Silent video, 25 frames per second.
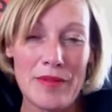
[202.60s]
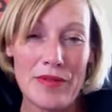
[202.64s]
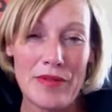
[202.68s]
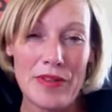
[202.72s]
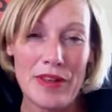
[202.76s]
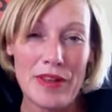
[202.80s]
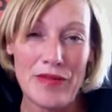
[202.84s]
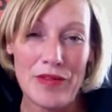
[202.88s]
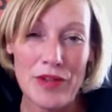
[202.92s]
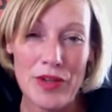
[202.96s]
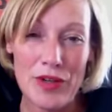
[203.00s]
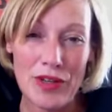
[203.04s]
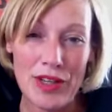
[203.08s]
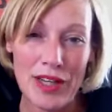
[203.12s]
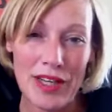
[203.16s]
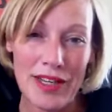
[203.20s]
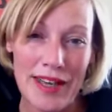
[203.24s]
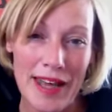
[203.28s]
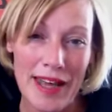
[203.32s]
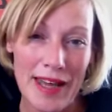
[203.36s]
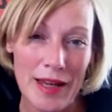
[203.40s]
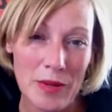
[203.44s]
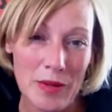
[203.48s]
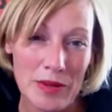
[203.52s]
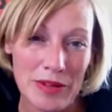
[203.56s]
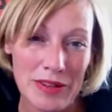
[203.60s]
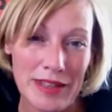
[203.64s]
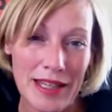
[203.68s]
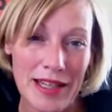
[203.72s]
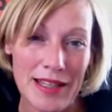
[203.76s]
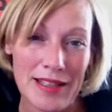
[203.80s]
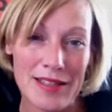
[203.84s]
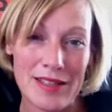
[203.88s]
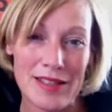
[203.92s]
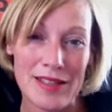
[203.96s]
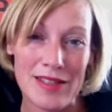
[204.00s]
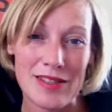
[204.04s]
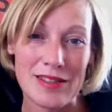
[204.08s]
if you connect with
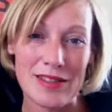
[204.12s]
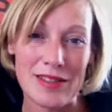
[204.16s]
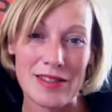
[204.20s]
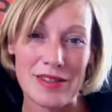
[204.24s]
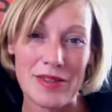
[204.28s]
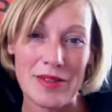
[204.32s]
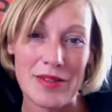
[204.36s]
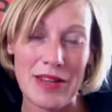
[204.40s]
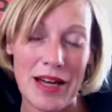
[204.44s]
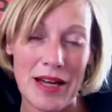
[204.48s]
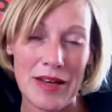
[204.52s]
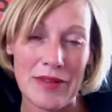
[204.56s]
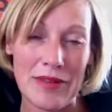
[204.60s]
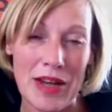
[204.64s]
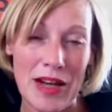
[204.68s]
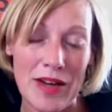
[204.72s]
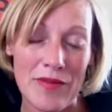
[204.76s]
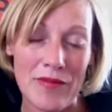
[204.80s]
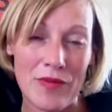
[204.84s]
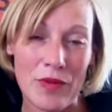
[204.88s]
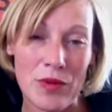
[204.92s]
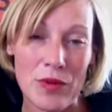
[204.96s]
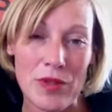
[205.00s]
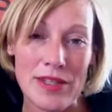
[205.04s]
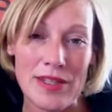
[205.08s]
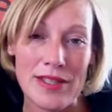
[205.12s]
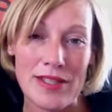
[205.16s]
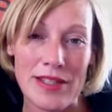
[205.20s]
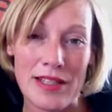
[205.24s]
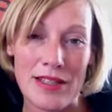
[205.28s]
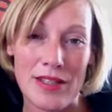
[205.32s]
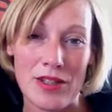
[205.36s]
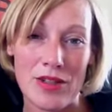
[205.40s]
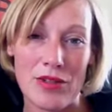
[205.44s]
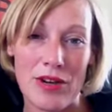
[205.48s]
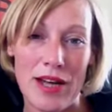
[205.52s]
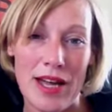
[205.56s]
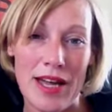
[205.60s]
that voice in
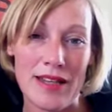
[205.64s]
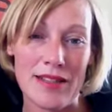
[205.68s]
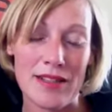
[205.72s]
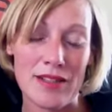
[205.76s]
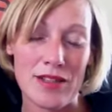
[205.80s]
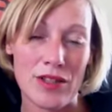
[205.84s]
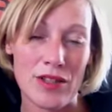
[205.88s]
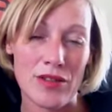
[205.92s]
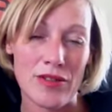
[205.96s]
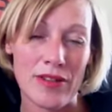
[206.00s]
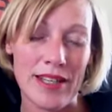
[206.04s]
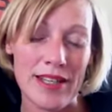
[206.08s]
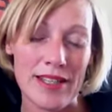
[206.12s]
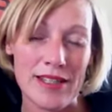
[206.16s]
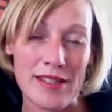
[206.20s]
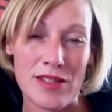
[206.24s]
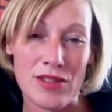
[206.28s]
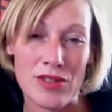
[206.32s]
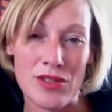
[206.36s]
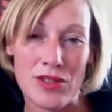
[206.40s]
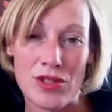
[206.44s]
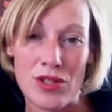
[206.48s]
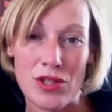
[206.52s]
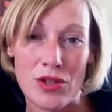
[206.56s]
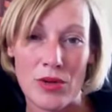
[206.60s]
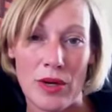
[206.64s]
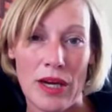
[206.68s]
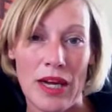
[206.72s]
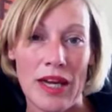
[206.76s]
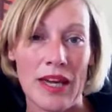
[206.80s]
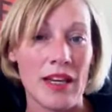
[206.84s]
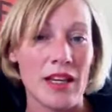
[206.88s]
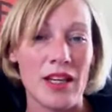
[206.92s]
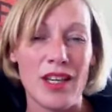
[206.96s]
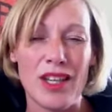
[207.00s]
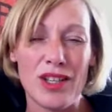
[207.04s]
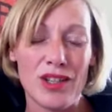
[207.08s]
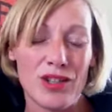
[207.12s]
your head and you listen to it,
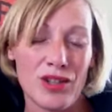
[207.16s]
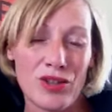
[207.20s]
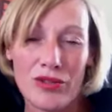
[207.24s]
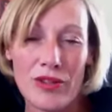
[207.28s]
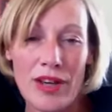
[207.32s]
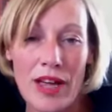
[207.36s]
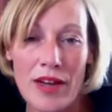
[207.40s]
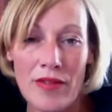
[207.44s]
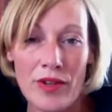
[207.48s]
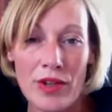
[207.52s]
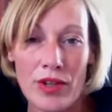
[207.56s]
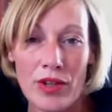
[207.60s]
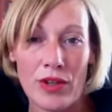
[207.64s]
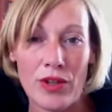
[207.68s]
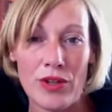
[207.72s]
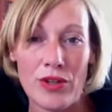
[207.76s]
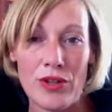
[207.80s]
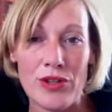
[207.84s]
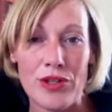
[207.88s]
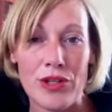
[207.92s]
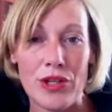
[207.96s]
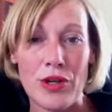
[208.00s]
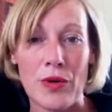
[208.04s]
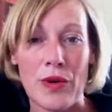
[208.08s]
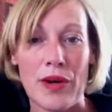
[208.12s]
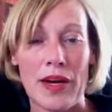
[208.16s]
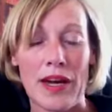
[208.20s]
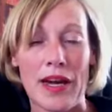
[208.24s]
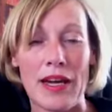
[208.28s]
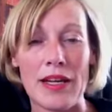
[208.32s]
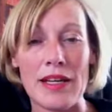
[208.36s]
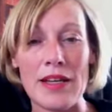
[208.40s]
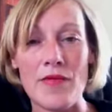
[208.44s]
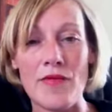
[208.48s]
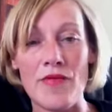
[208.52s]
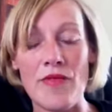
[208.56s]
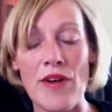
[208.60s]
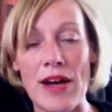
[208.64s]
you're never going to do it. And
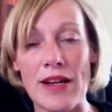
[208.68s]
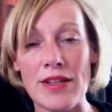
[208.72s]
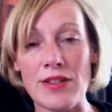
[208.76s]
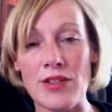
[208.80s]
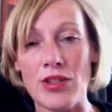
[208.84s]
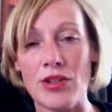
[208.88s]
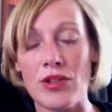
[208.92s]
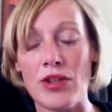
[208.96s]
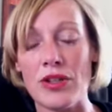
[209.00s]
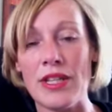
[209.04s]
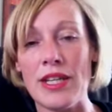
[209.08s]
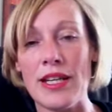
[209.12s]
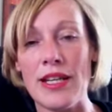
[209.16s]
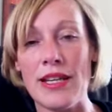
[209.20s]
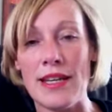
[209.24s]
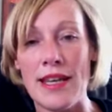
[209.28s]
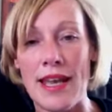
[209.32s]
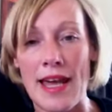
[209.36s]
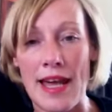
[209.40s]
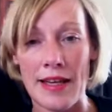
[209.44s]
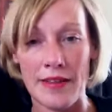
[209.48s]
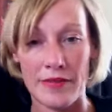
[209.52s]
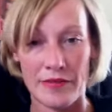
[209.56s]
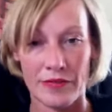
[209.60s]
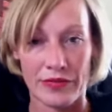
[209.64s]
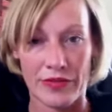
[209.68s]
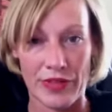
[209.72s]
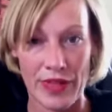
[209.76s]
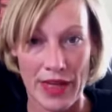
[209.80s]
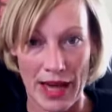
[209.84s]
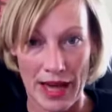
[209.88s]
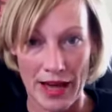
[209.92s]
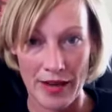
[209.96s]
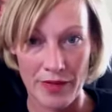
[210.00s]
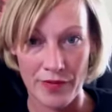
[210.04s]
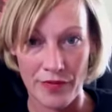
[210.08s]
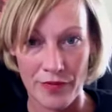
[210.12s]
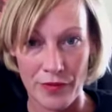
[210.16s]
in fact, you're going to let
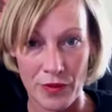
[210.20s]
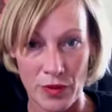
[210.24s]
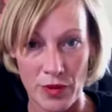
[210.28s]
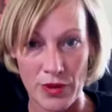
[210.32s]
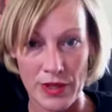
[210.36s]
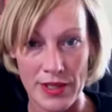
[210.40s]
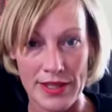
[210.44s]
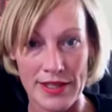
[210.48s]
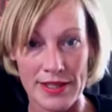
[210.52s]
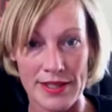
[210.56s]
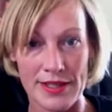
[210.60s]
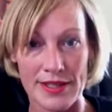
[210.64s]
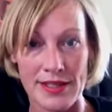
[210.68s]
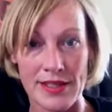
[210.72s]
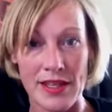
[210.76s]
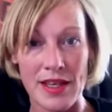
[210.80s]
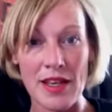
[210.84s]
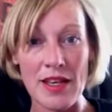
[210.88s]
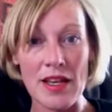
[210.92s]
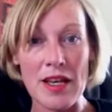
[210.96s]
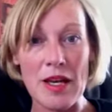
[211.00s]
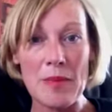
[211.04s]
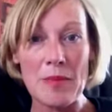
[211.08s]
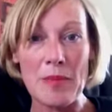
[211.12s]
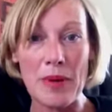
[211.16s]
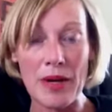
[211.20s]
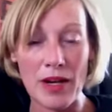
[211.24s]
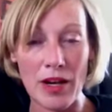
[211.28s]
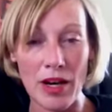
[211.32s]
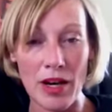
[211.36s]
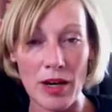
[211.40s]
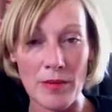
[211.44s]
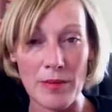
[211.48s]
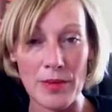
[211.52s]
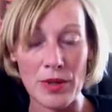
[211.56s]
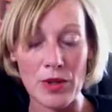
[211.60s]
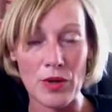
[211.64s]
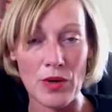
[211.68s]
that voice
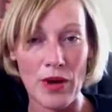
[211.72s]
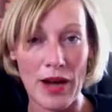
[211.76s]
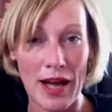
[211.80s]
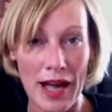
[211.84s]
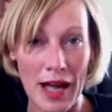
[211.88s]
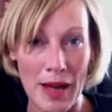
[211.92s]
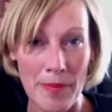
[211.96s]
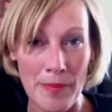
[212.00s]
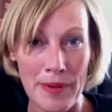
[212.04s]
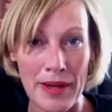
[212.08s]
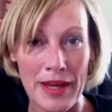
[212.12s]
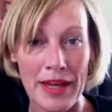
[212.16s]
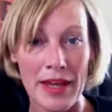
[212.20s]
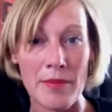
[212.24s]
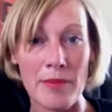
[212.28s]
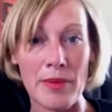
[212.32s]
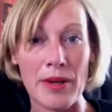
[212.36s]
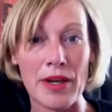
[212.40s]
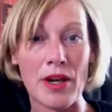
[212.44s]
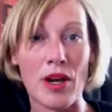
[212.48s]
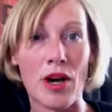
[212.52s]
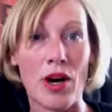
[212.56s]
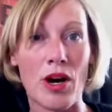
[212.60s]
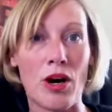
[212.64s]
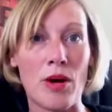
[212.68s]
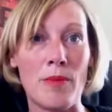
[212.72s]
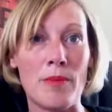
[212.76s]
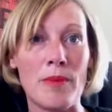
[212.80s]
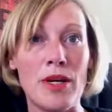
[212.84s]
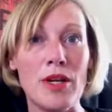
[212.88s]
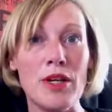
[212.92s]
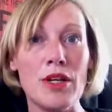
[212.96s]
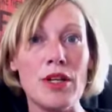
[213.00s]
become your habit and become